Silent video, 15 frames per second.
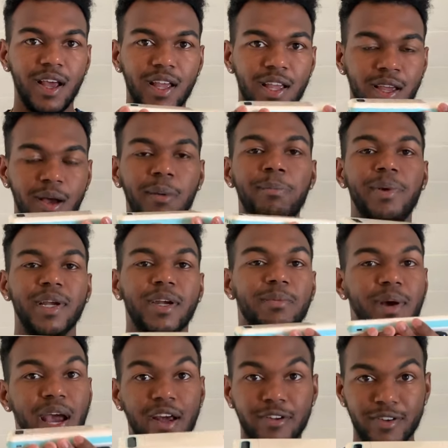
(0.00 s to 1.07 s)
it a bigger
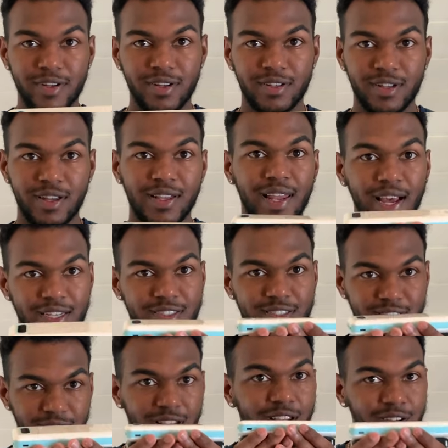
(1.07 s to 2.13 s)
battery and lasts
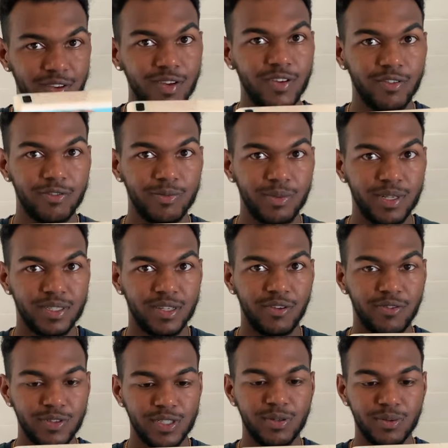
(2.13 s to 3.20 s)
a lot longer. If, it makes,
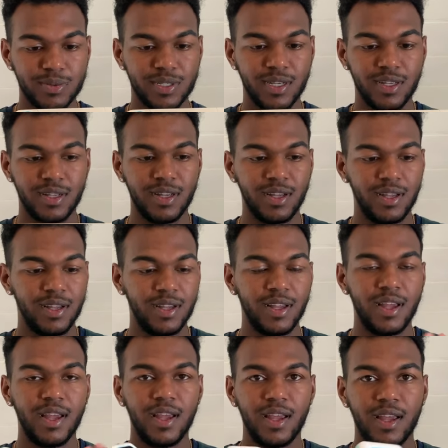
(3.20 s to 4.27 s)
if you see what I'm saying,
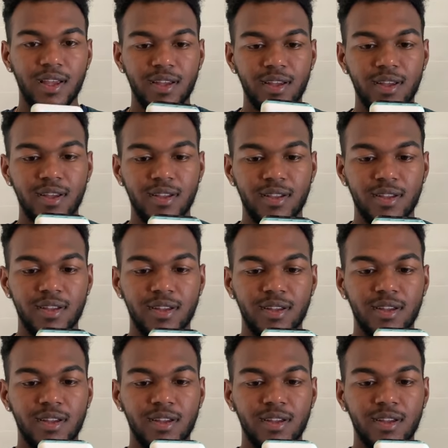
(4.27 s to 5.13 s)
and